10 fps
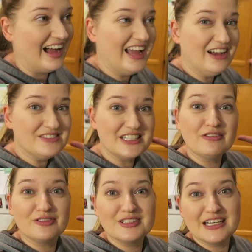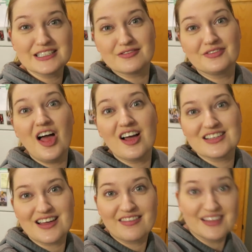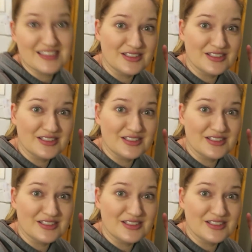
I have several days of vlogs on this.